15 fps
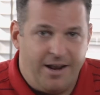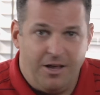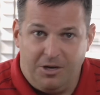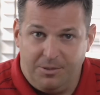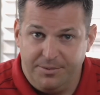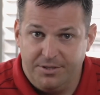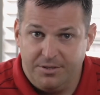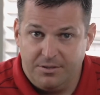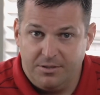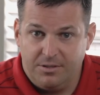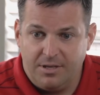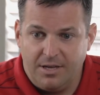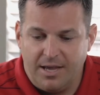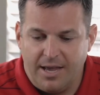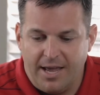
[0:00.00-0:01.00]
helped.
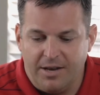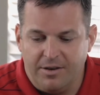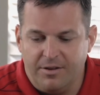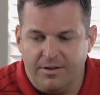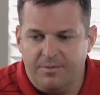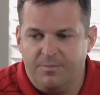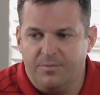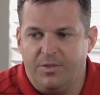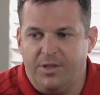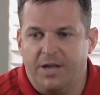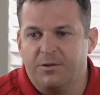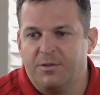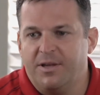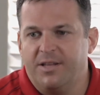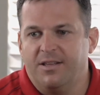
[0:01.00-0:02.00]
And the
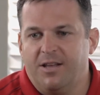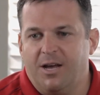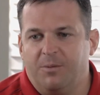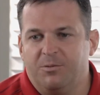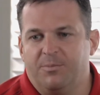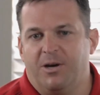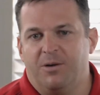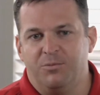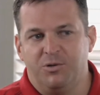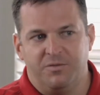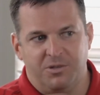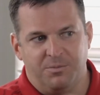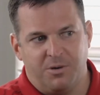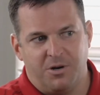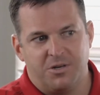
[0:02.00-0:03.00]
other thing that helped about moving
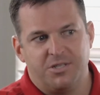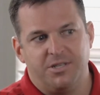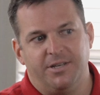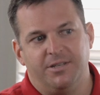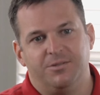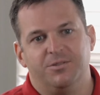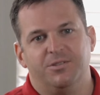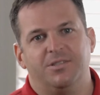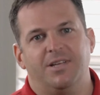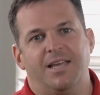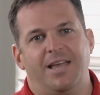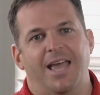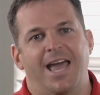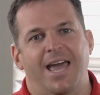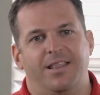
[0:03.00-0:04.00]
to Barksdale,
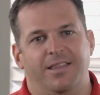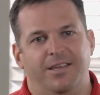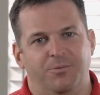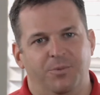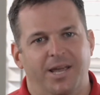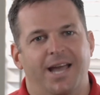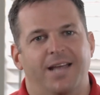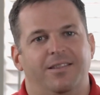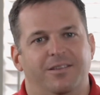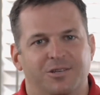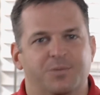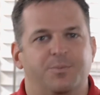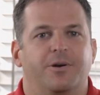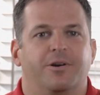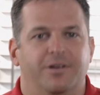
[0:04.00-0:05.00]
we had the
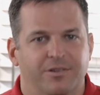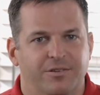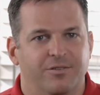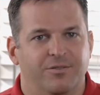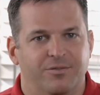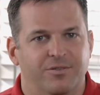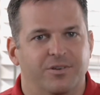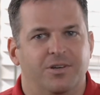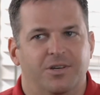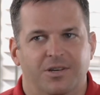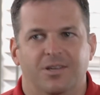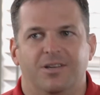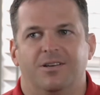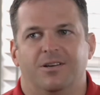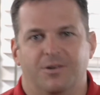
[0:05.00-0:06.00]
experience of,
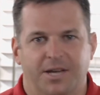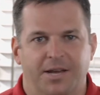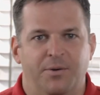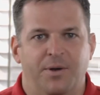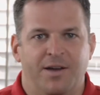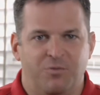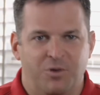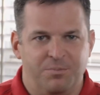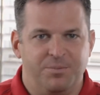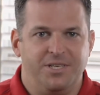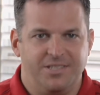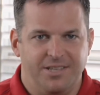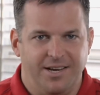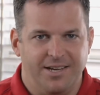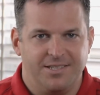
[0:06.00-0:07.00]
okay, we have one
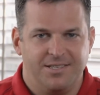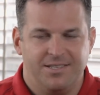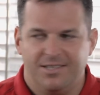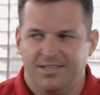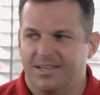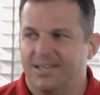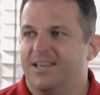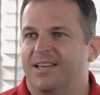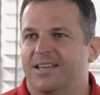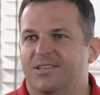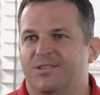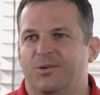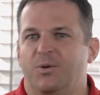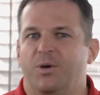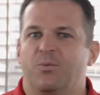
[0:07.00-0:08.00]
PCS.
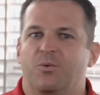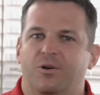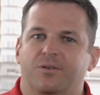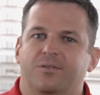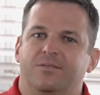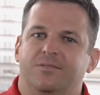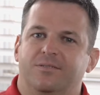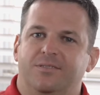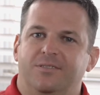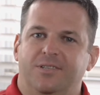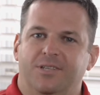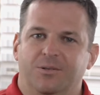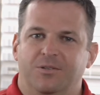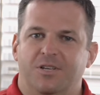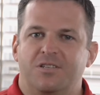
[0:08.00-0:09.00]
So we weren't, you
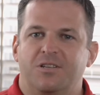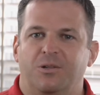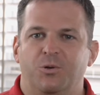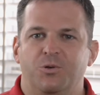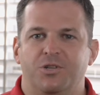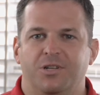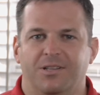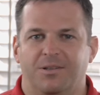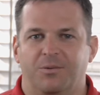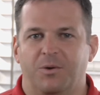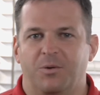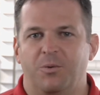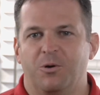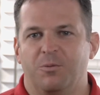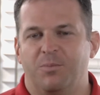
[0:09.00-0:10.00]
know, disillusioned.
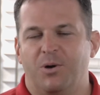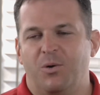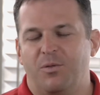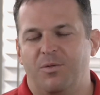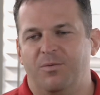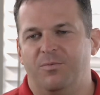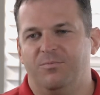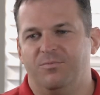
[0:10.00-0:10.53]
Like, we were both